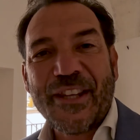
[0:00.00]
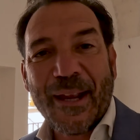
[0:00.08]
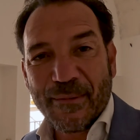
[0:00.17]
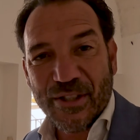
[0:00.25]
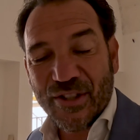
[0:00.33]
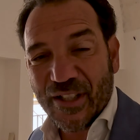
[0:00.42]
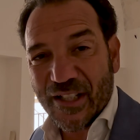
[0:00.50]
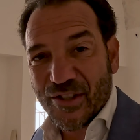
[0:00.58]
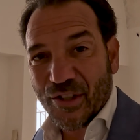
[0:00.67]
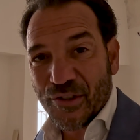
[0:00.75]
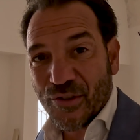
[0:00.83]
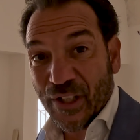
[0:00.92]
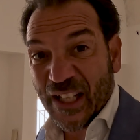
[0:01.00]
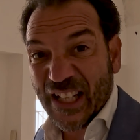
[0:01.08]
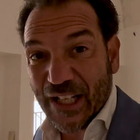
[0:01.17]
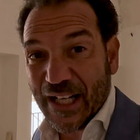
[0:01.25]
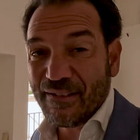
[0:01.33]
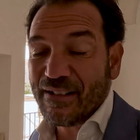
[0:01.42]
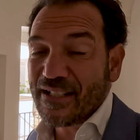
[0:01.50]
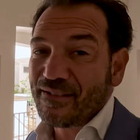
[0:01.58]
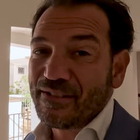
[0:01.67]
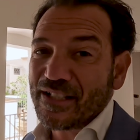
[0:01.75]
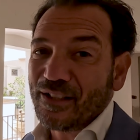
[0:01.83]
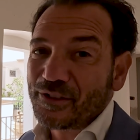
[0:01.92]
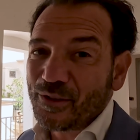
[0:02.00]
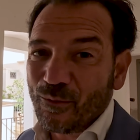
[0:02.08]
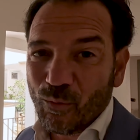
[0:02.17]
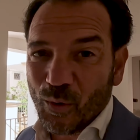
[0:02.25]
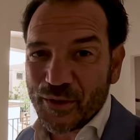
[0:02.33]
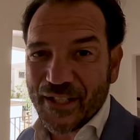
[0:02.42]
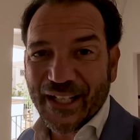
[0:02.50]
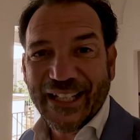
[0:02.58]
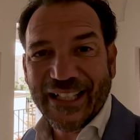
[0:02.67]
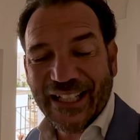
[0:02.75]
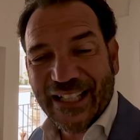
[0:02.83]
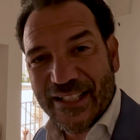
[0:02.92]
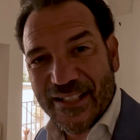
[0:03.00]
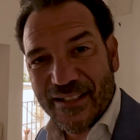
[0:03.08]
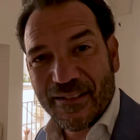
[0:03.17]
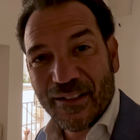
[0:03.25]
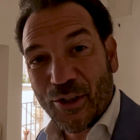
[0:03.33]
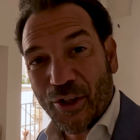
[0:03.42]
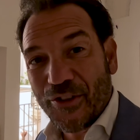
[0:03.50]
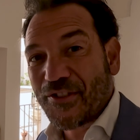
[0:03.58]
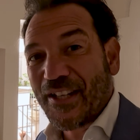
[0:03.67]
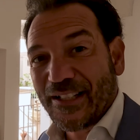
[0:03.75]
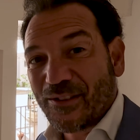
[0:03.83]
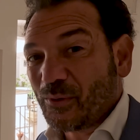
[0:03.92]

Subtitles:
damage that is going to incur as a result of water getting in contact